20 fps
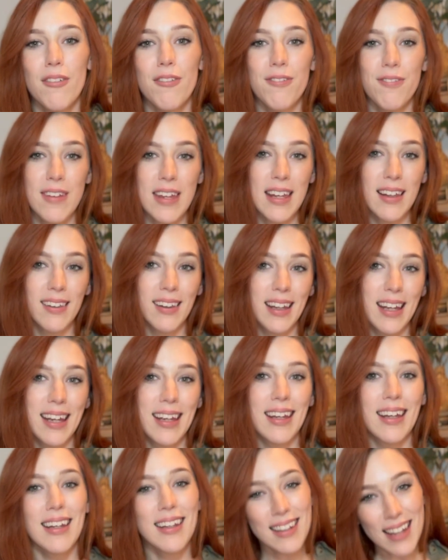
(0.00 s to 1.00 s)

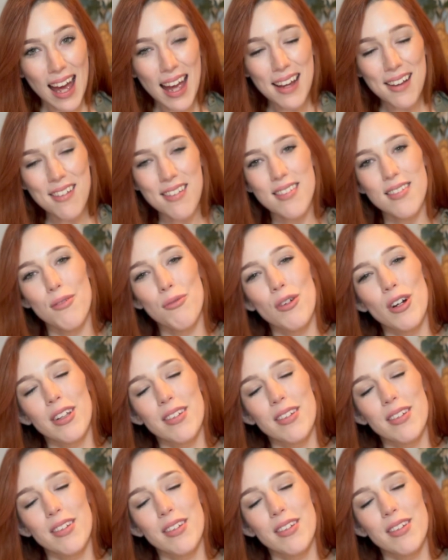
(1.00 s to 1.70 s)
feeling nice, well